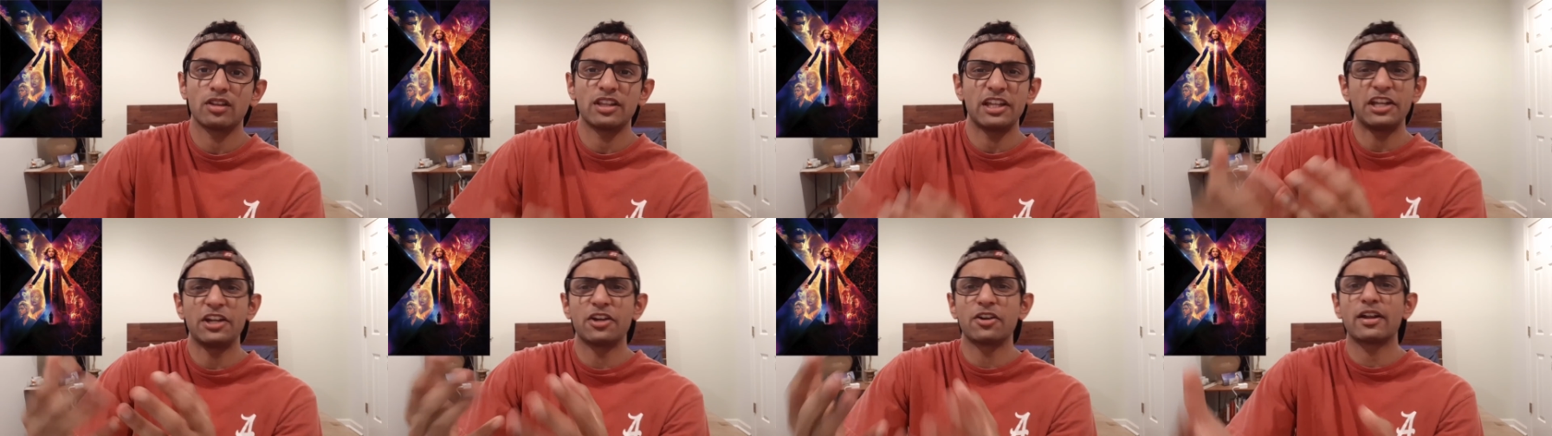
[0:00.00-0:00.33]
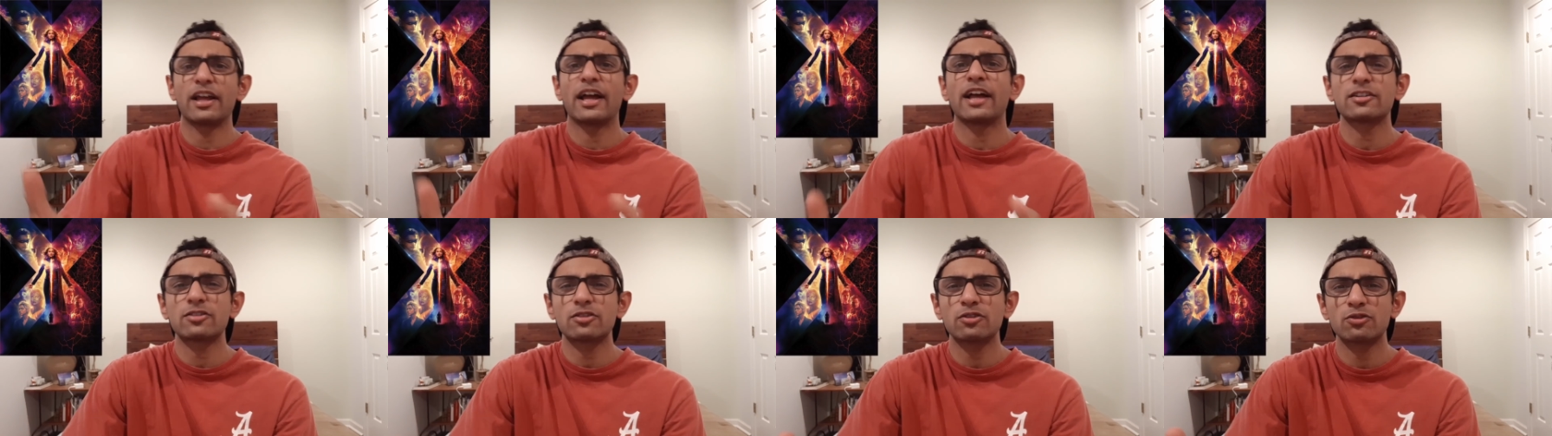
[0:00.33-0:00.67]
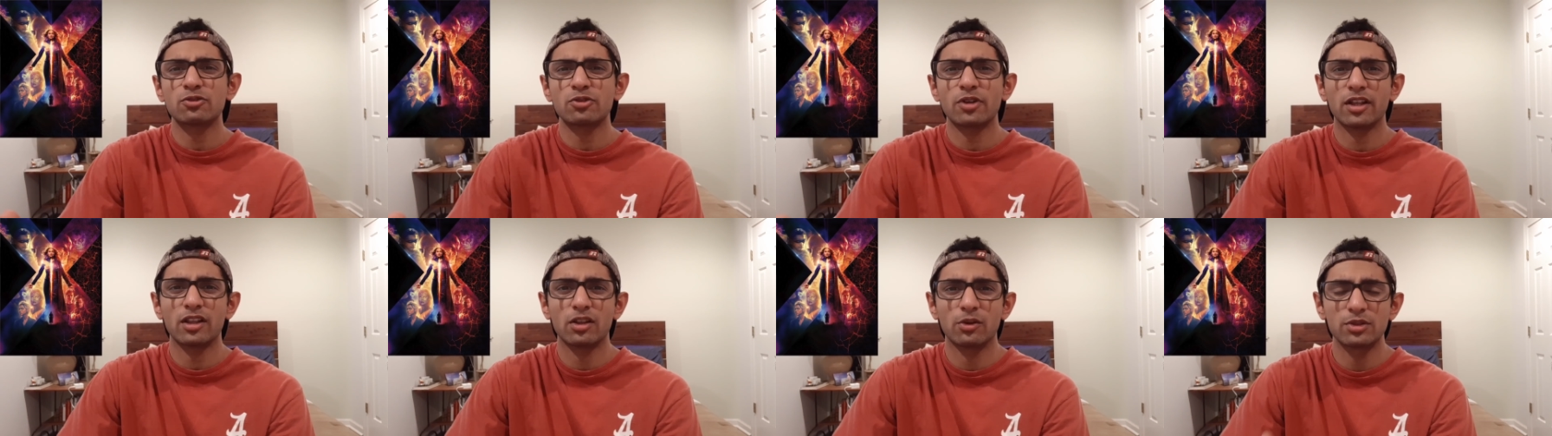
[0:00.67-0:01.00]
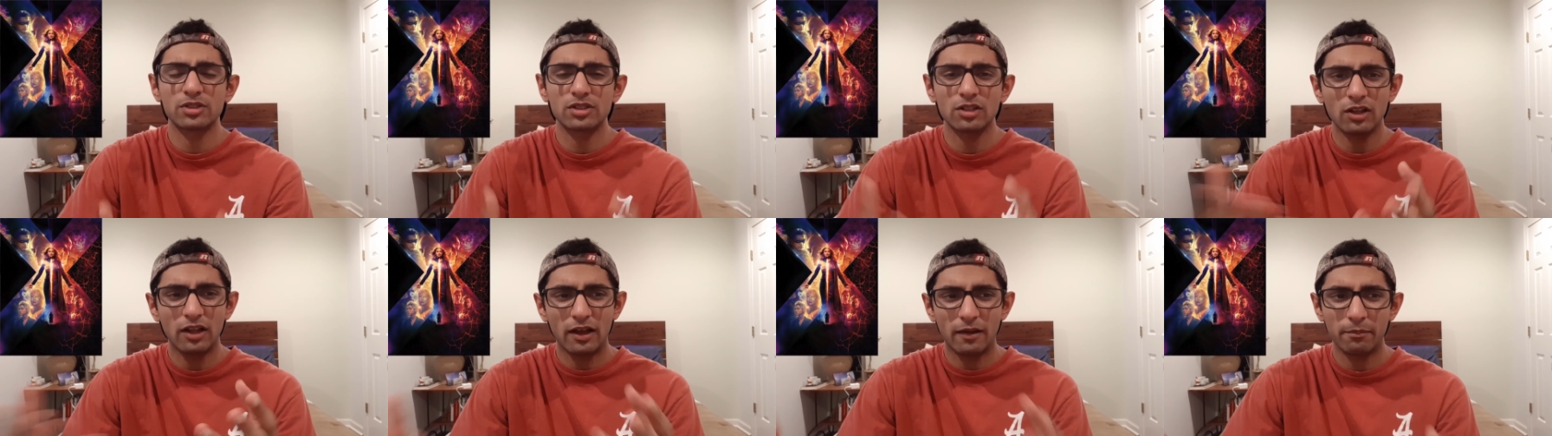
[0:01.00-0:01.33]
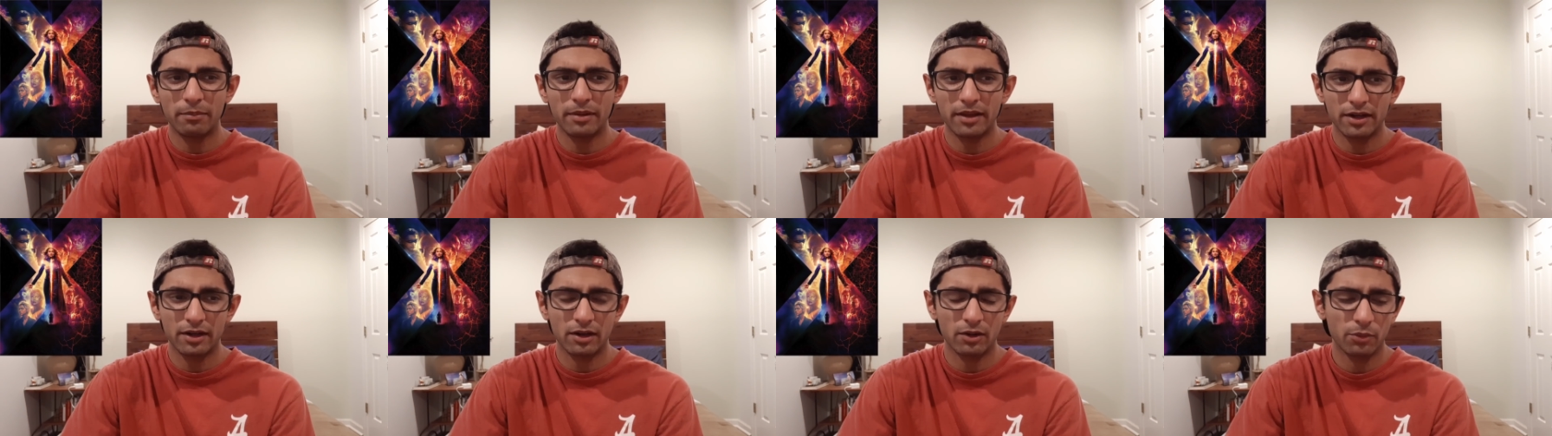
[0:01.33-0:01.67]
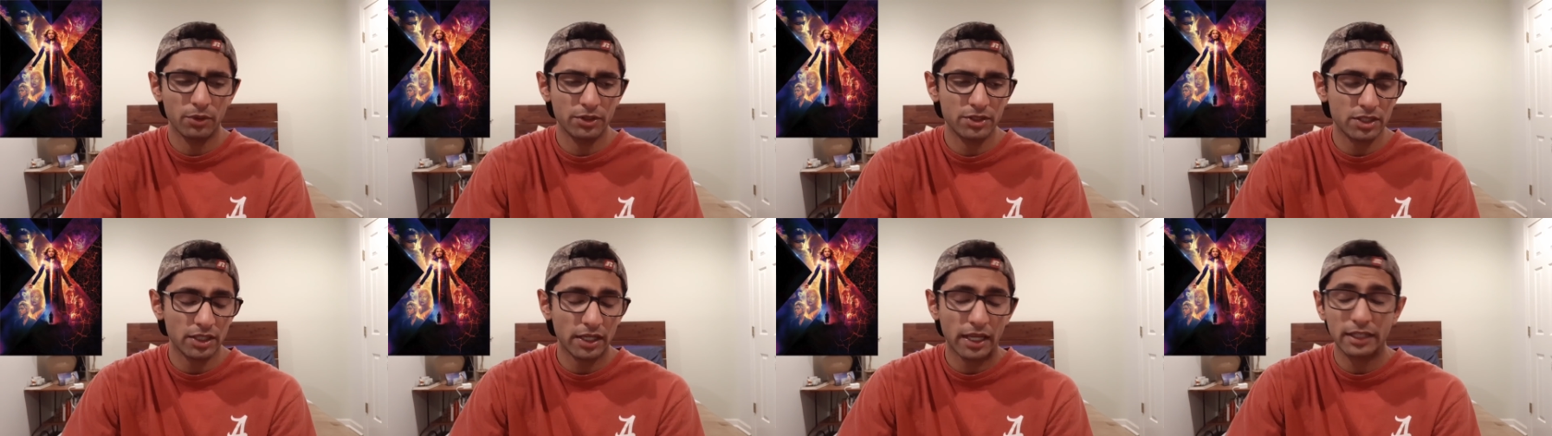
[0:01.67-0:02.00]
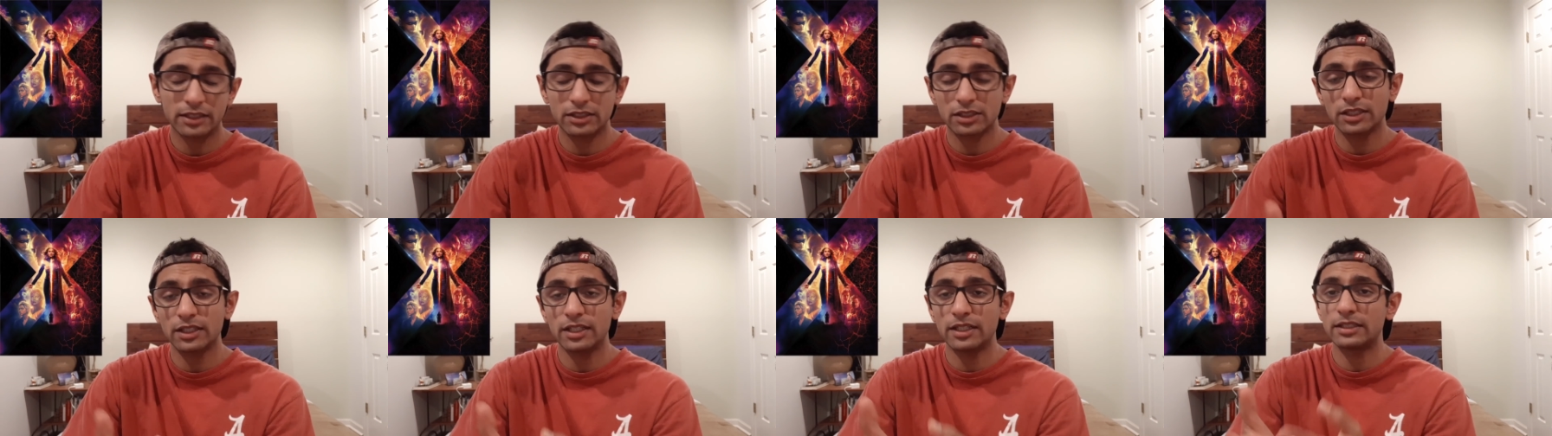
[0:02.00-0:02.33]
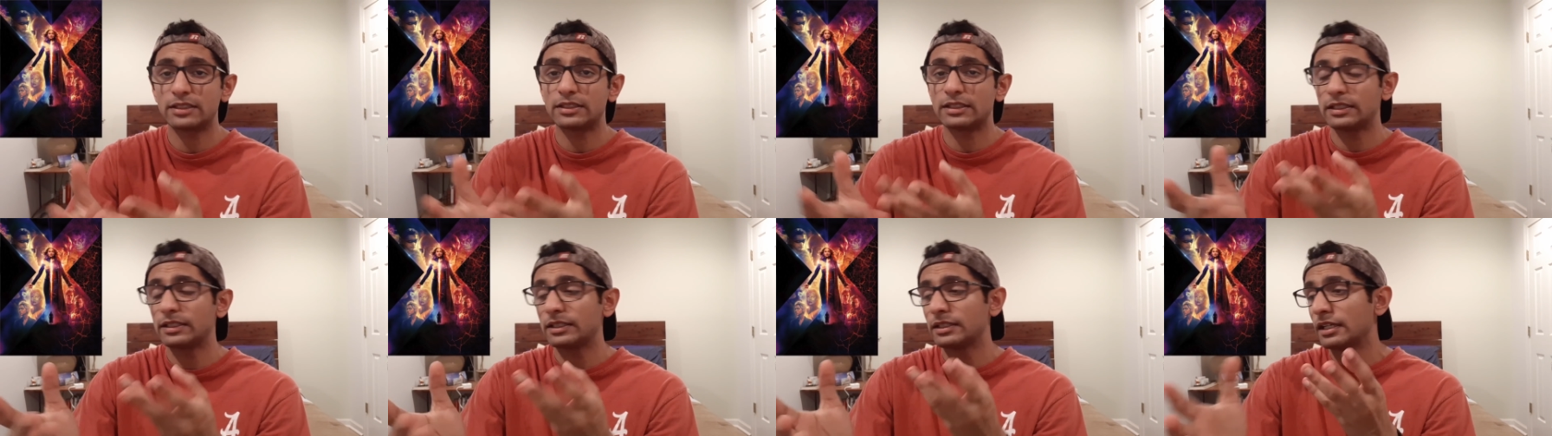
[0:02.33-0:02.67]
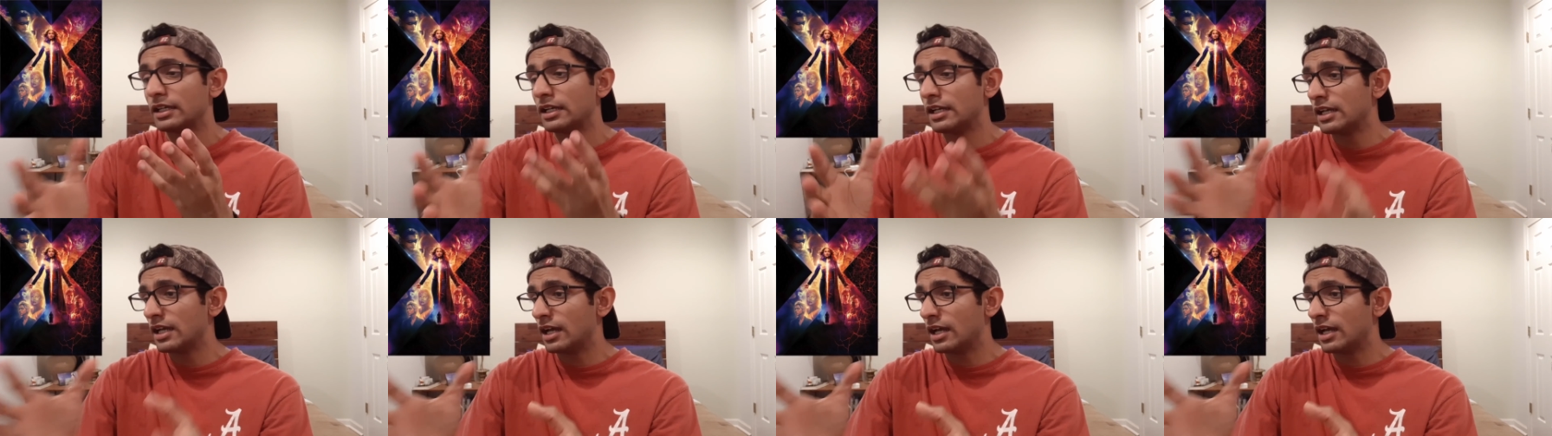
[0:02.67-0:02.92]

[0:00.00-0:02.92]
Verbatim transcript: The international trailer was a lot better, which actually it did